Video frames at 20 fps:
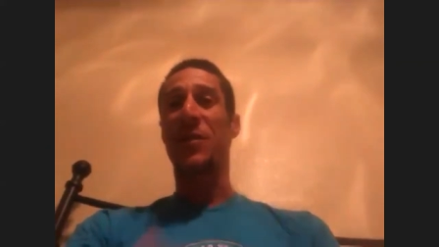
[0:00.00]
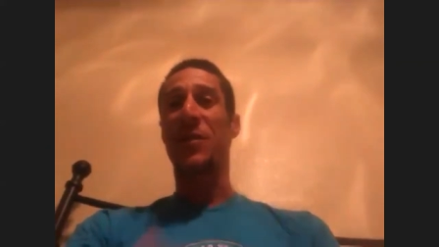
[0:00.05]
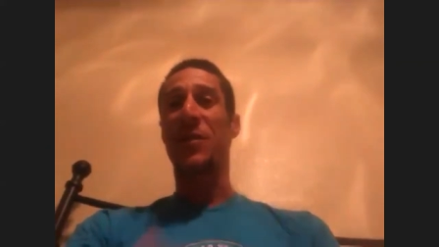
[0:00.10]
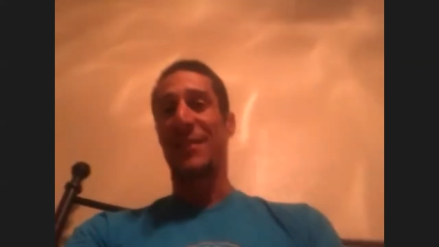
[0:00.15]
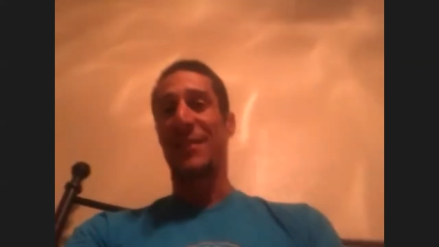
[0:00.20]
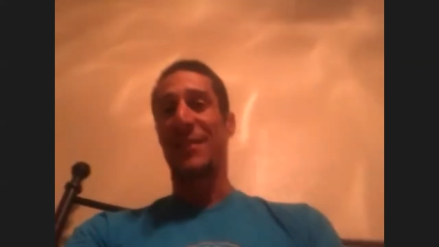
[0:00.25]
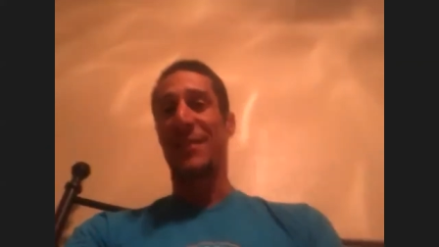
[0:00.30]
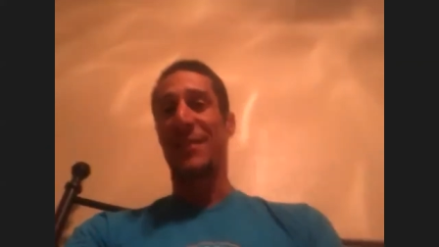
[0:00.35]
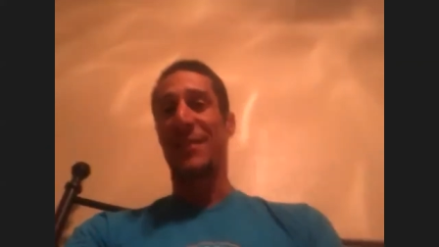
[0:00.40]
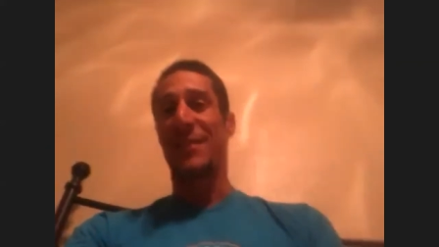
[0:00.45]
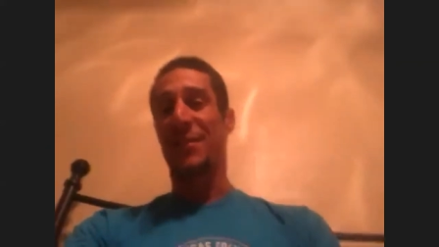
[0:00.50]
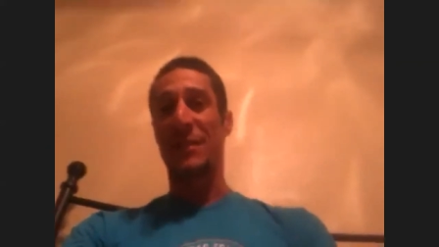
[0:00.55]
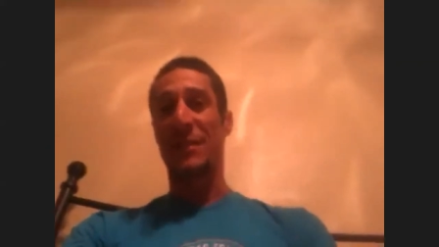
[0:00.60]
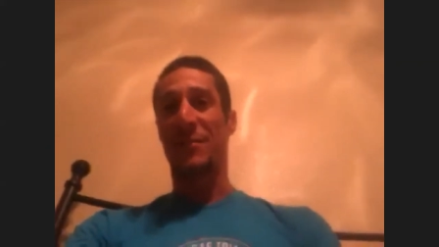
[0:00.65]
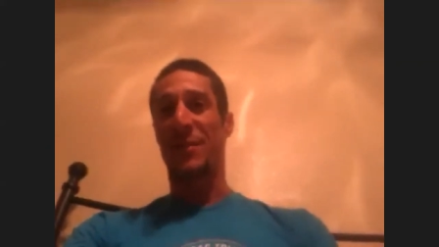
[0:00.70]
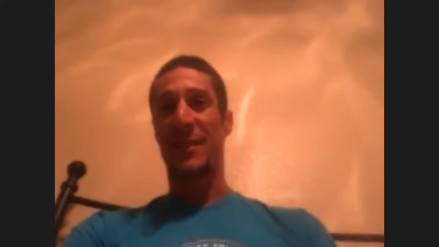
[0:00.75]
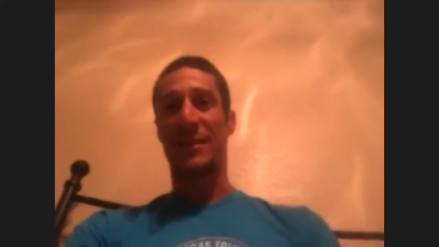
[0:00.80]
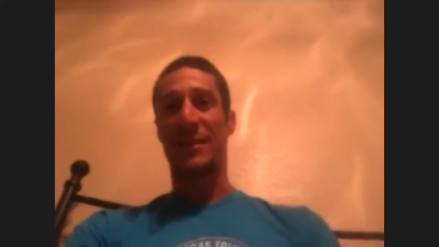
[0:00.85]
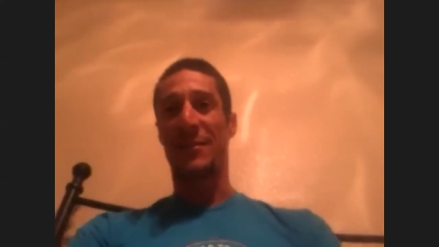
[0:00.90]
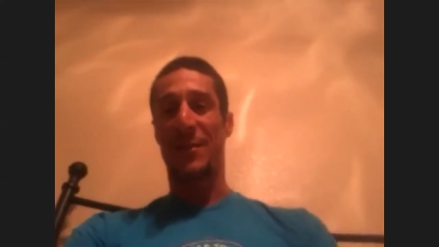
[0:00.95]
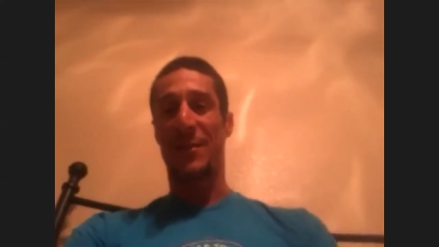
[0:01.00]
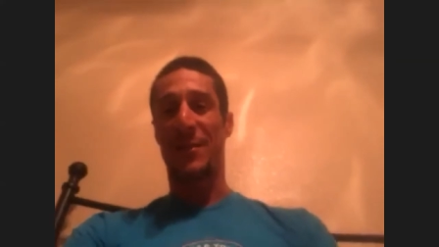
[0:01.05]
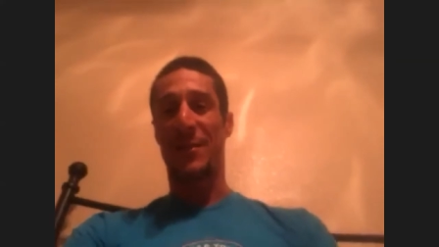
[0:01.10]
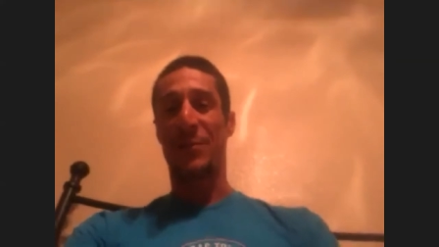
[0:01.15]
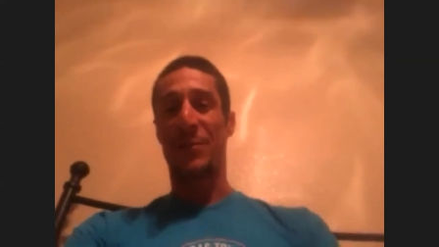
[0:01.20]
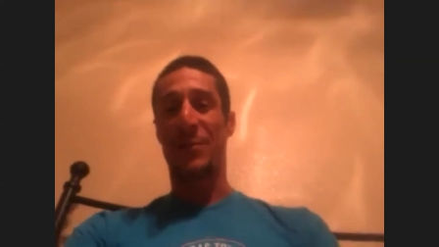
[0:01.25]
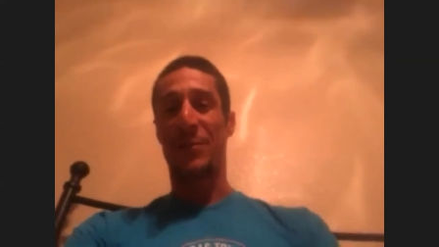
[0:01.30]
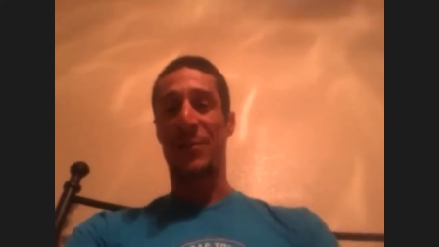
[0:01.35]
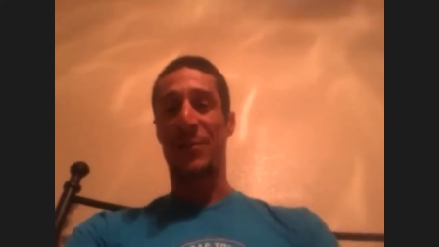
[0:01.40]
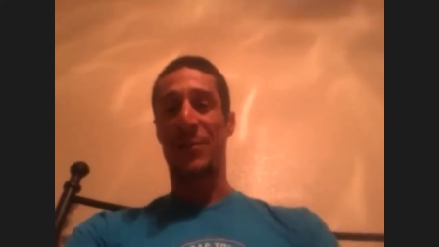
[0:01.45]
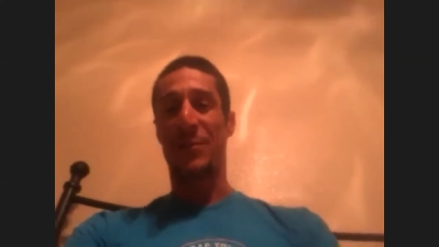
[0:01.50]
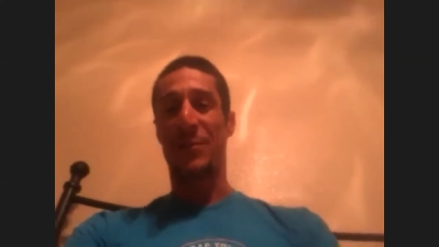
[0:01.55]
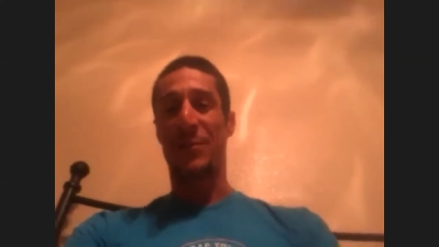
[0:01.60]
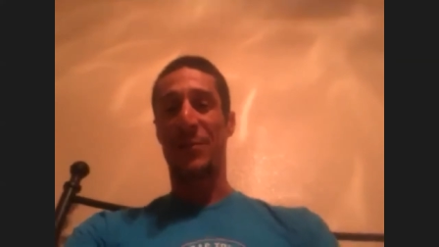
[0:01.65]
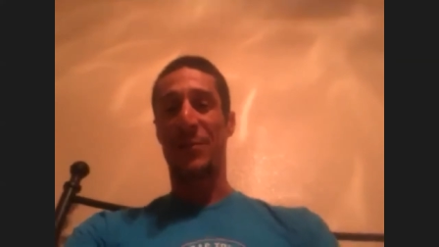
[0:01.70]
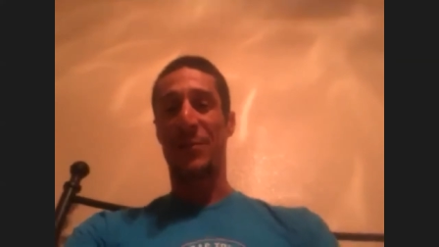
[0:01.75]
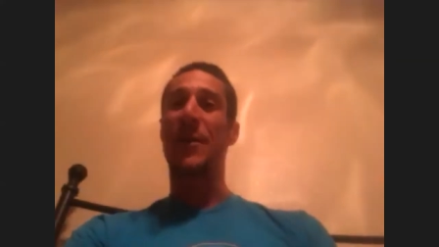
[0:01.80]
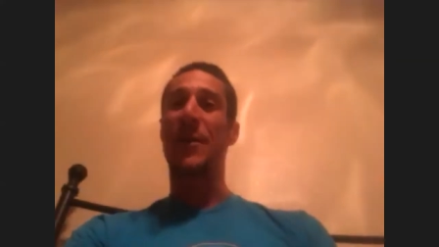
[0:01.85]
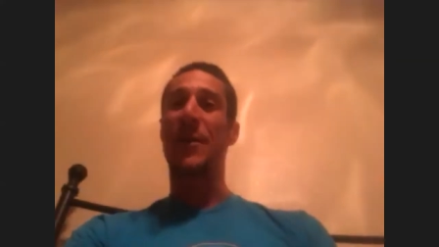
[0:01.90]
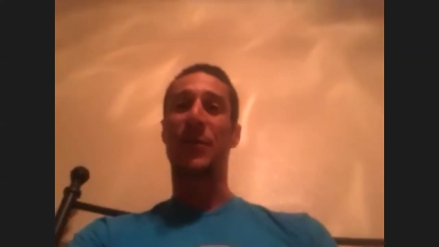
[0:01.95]
It's take a
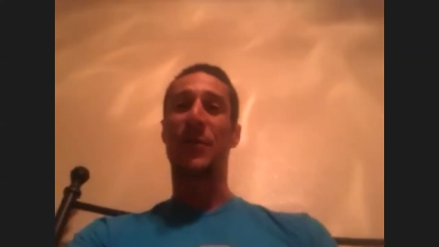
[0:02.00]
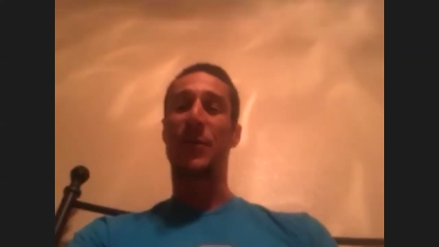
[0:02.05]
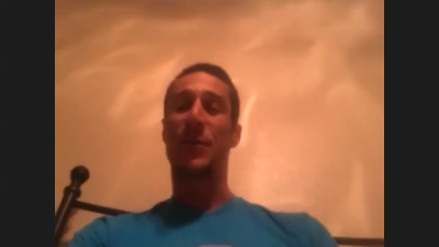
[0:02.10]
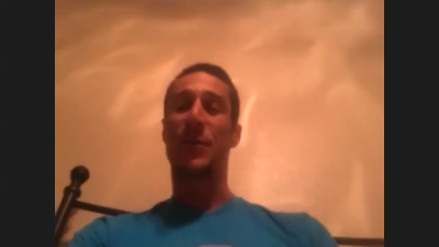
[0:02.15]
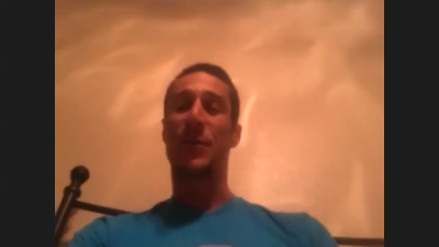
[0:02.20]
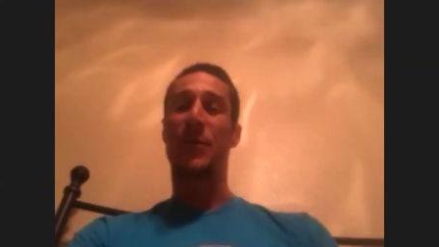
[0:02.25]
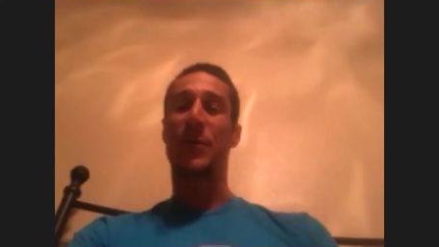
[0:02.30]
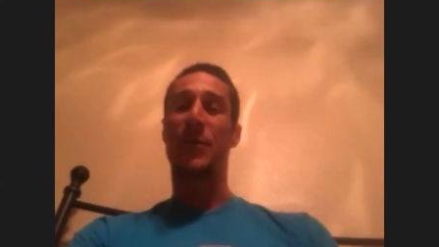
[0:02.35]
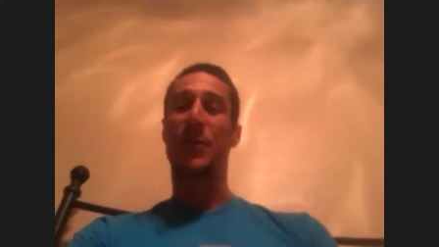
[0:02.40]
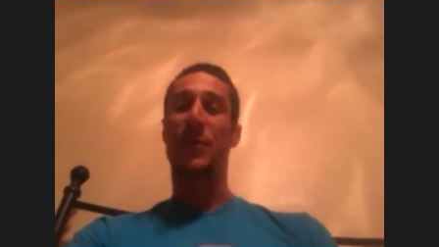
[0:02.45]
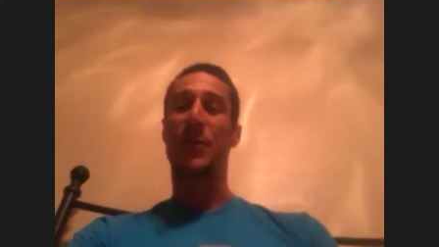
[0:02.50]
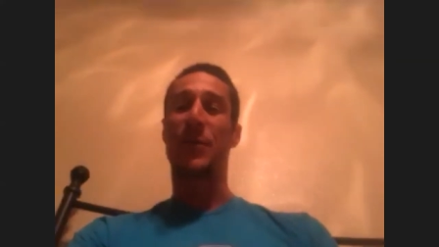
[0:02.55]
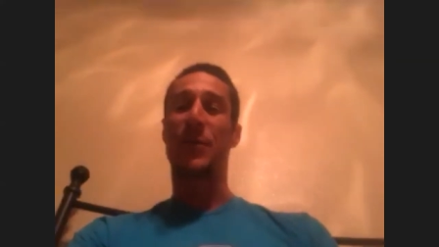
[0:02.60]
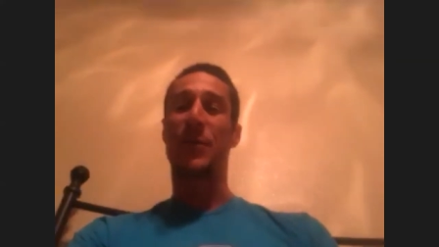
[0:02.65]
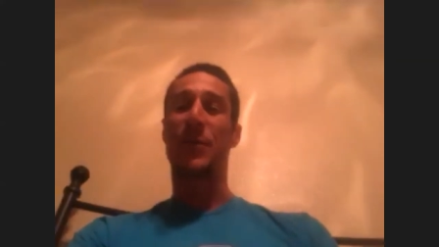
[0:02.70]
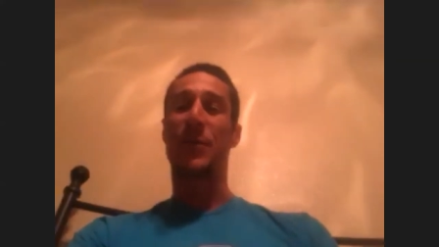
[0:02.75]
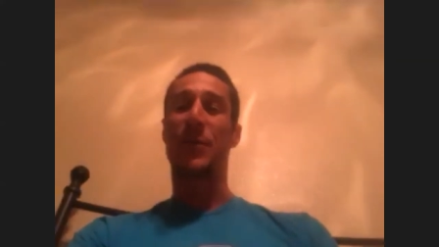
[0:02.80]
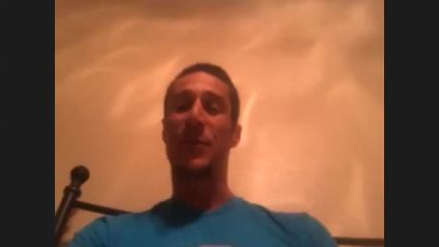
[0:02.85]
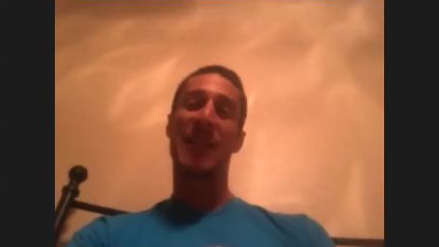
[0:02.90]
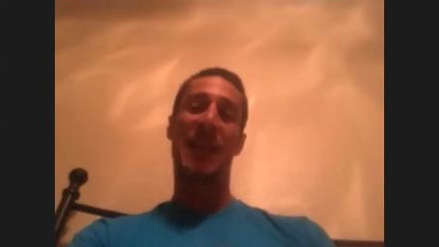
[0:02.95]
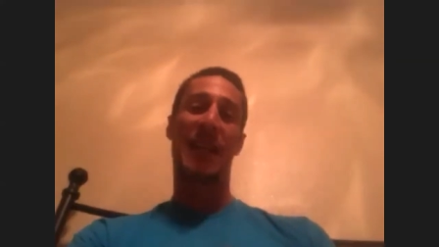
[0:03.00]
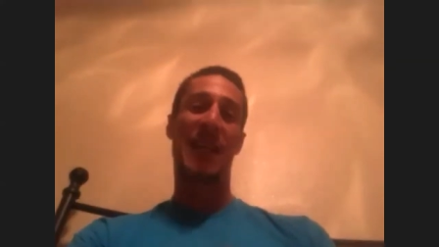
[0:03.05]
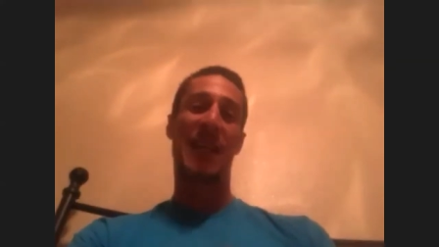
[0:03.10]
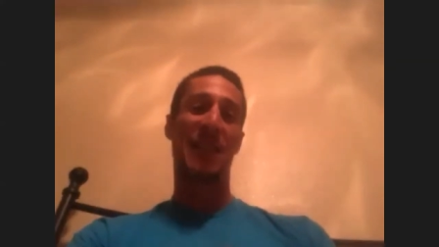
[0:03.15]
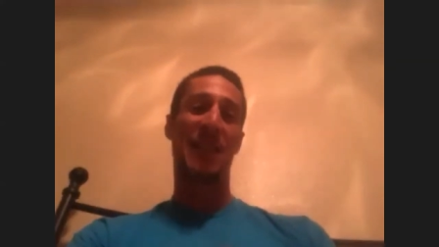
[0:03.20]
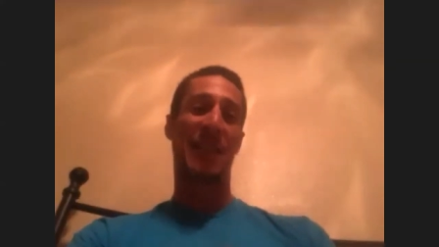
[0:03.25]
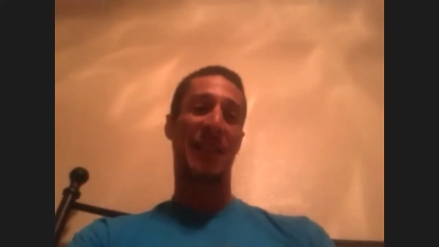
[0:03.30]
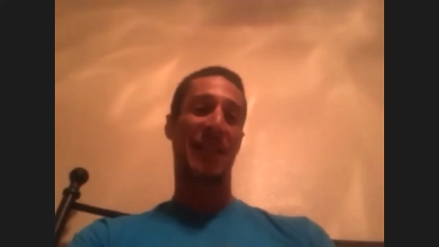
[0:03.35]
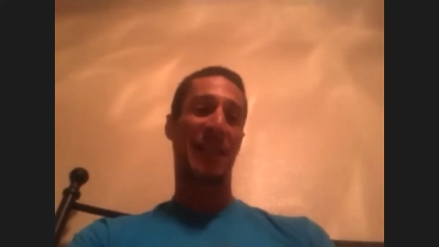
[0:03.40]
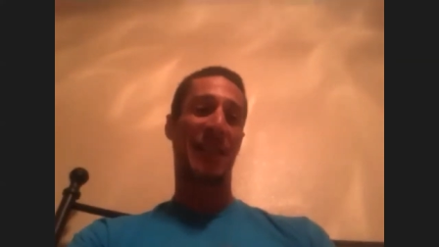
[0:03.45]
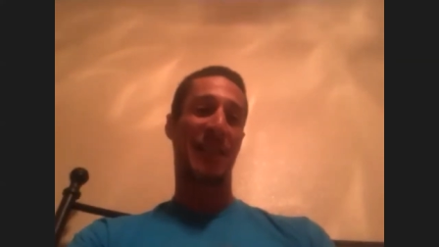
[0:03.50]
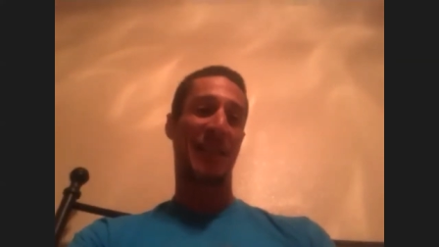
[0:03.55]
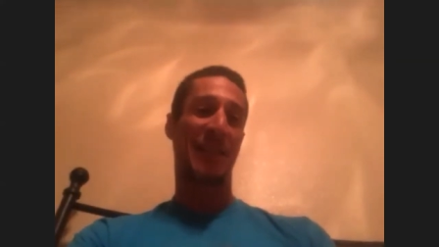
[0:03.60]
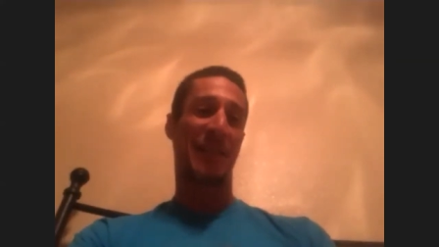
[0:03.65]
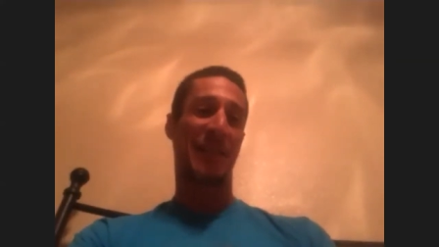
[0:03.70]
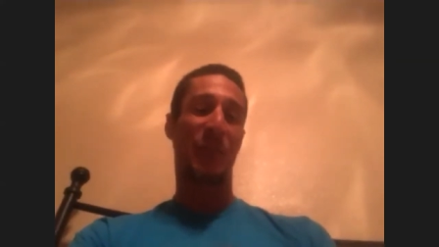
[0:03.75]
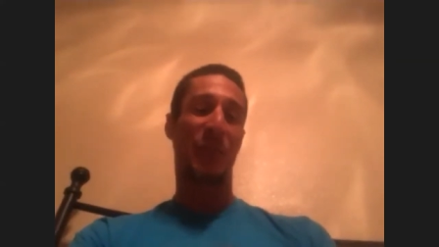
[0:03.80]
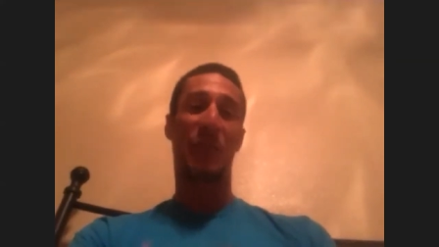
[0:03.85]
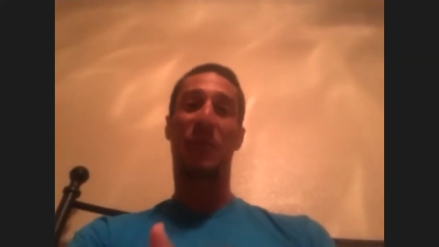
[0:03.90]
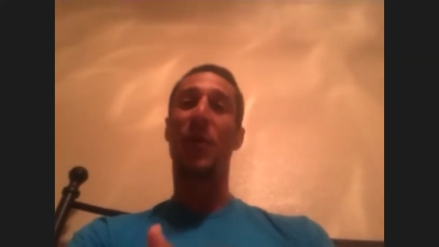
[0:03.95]
while till you see that in the
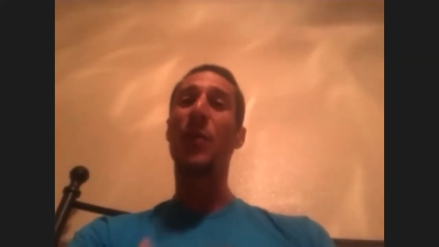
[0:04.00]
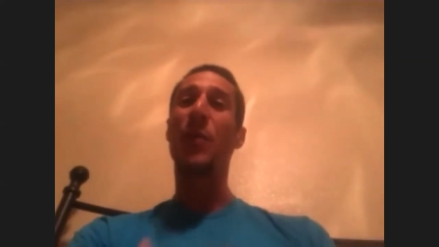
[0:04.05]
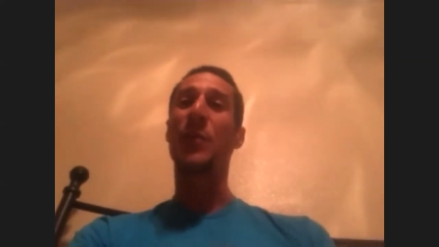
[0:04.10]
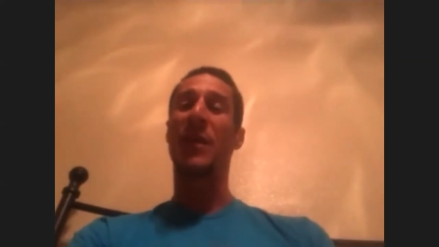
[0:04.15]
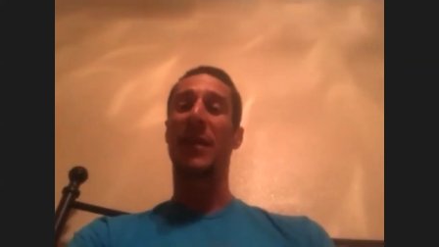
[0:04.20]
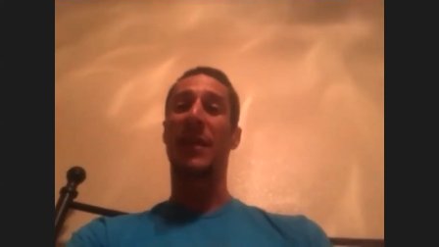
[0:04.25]
performance again.